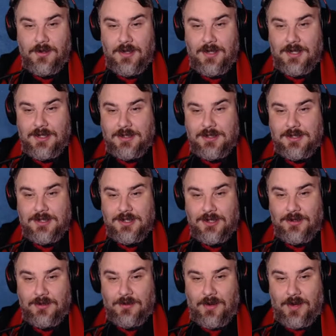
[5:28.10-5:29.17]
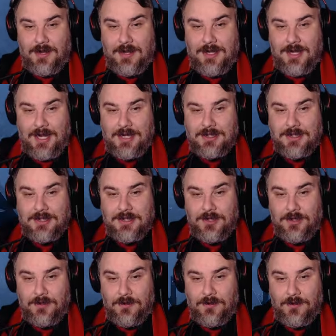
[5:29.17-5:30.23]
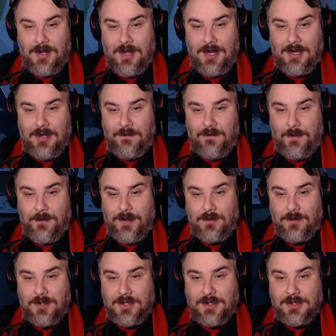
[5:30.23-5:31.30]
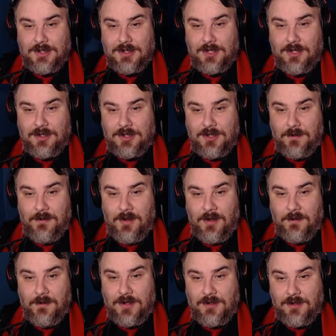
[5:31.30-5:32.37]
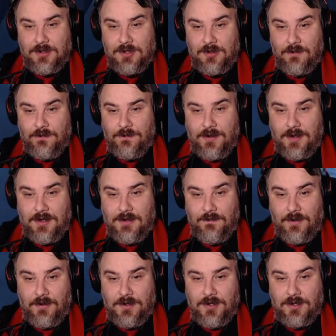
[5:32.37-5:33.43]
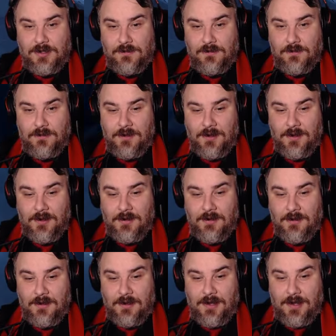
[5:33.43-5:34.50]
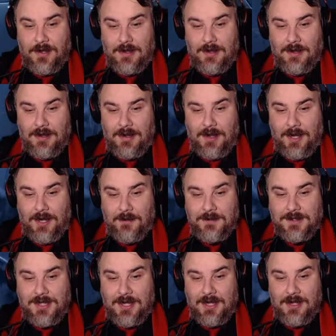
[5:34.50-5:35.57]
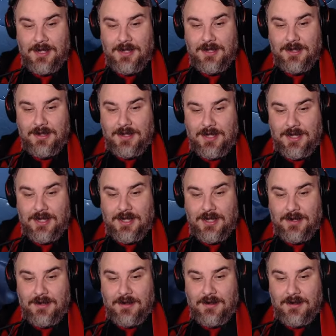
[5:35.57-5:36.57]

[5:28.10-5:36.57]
is to get to any of the buildings and search them, because you'll find very useful items here. The